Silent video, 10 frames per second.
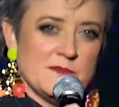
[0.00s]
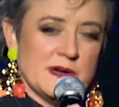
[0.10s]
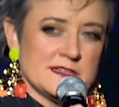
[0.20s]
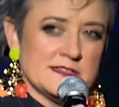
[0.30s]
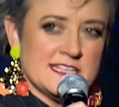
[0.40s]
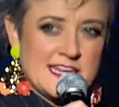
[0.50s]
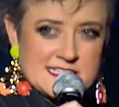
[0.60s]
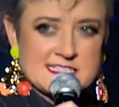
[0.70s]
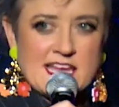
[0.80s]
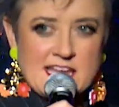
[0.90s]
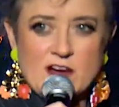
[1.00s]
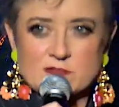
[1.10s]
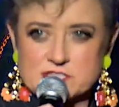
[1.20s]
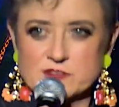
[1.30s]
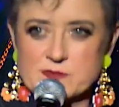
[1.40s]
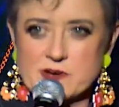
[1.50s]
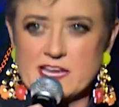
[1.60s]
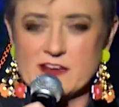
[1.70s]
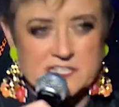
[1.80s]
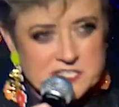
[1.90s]
but the next day I was doing my
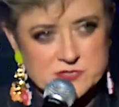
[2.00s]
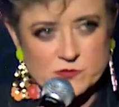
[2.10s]
hair and he just